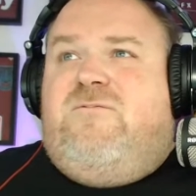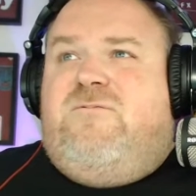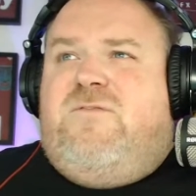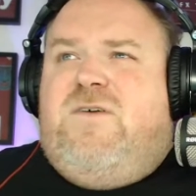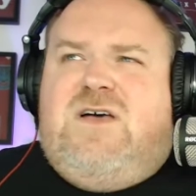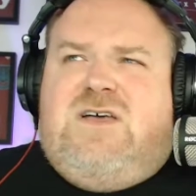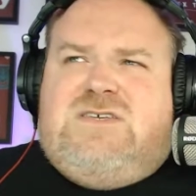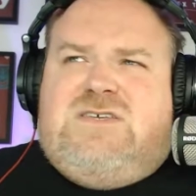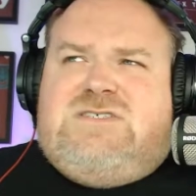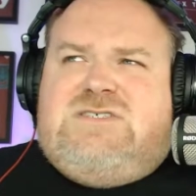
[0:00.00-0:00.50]

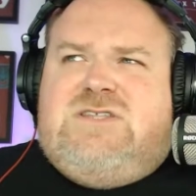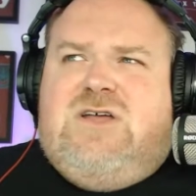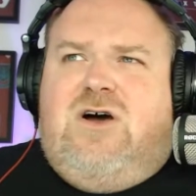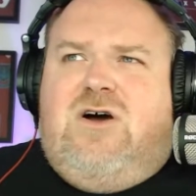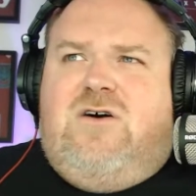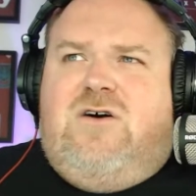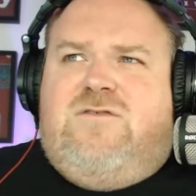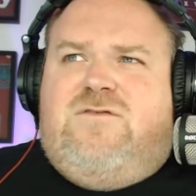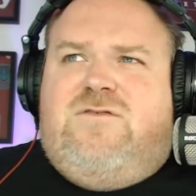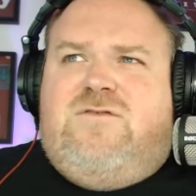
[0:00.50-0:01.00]
First
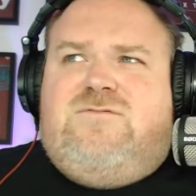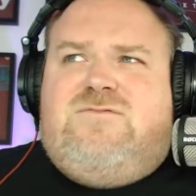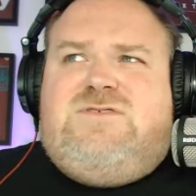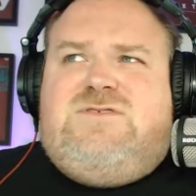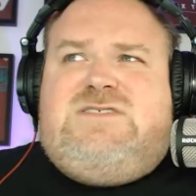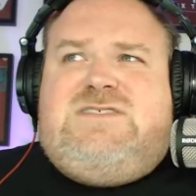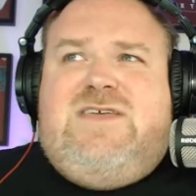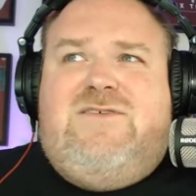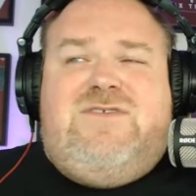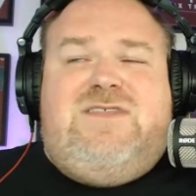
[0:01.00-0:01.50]
half
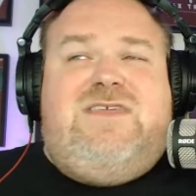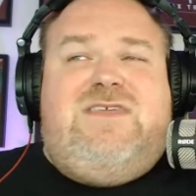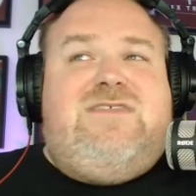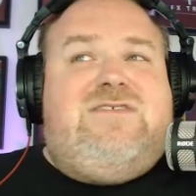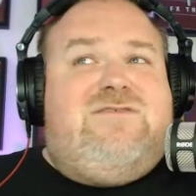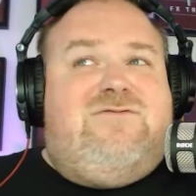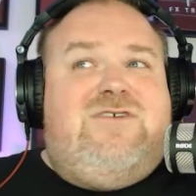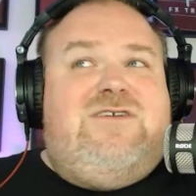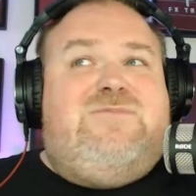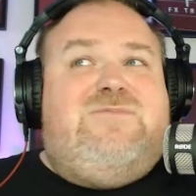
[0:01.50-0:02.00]
was
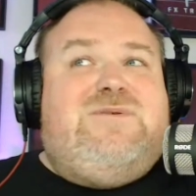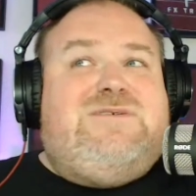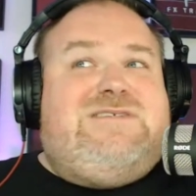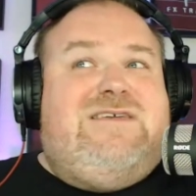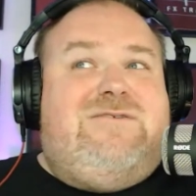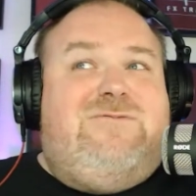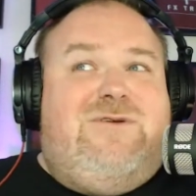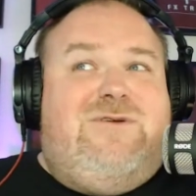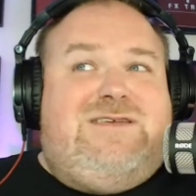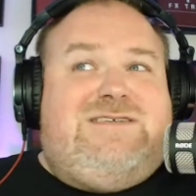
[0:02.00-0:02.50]

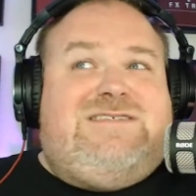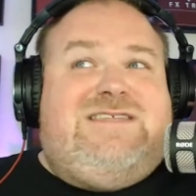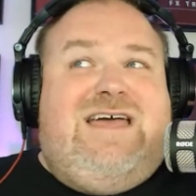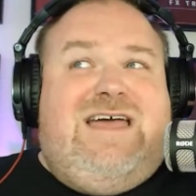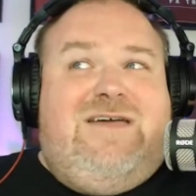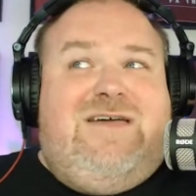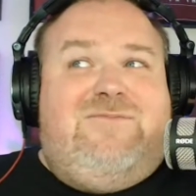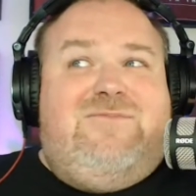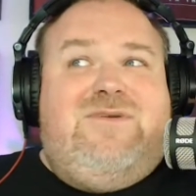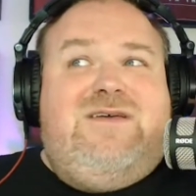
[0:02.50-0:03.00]
73% West
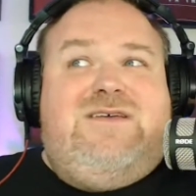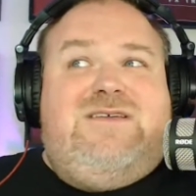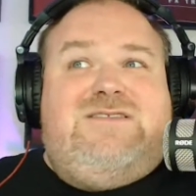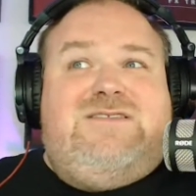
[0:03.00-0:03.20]
Ham,